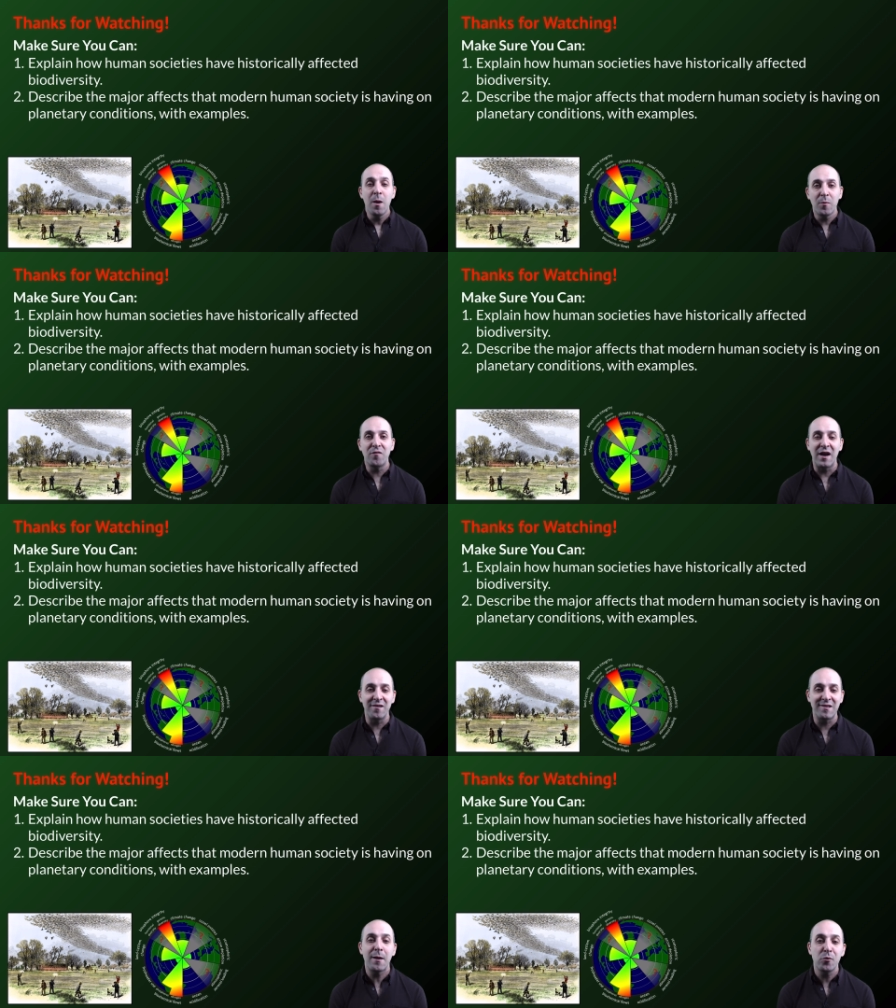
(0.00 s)
provide
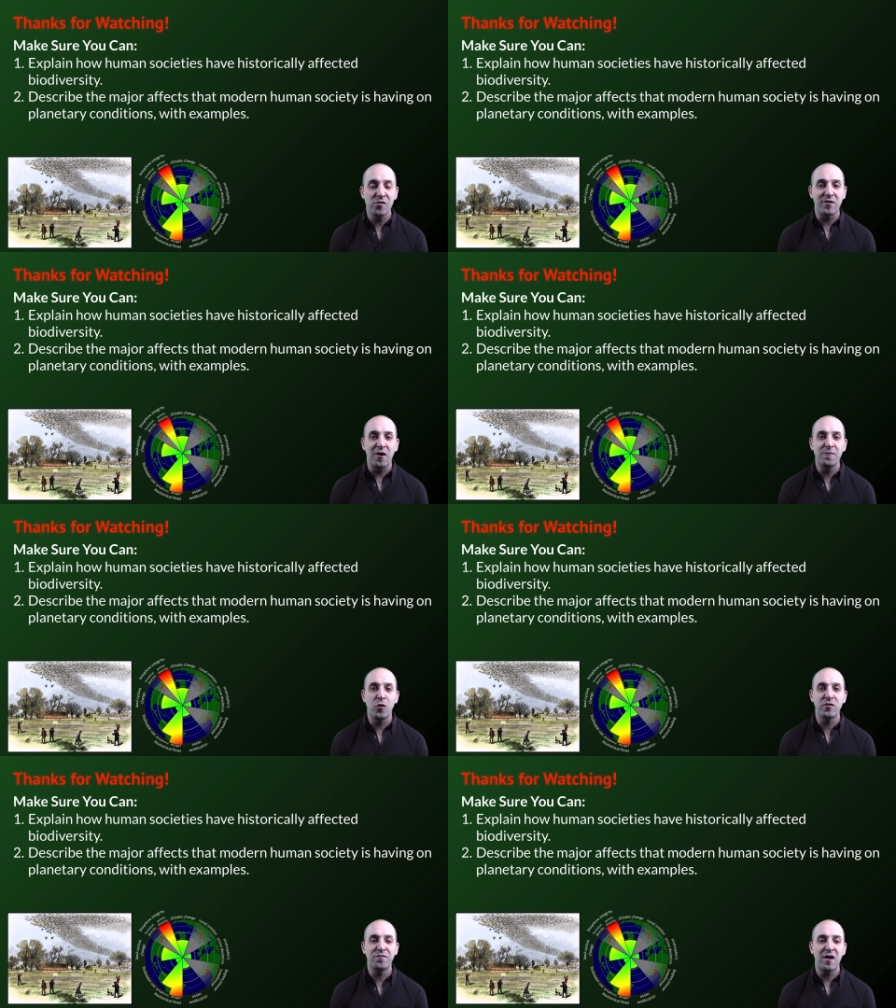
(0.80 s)
examples of
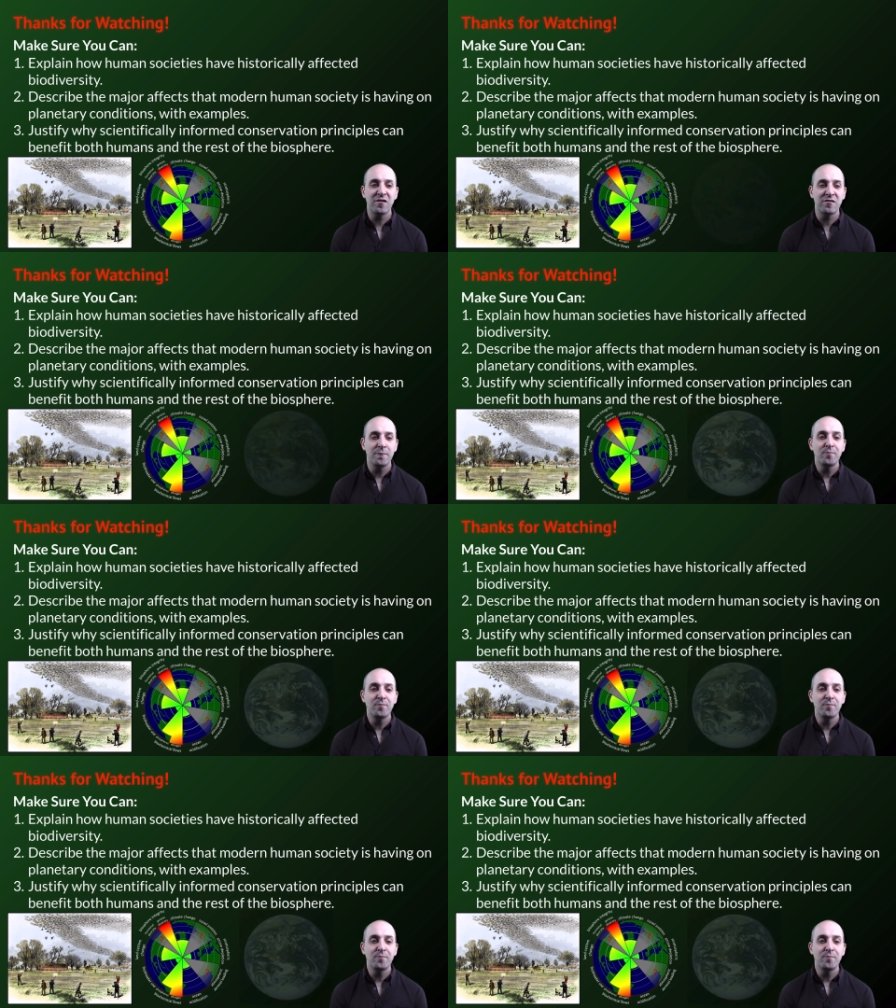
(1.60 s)
those effects.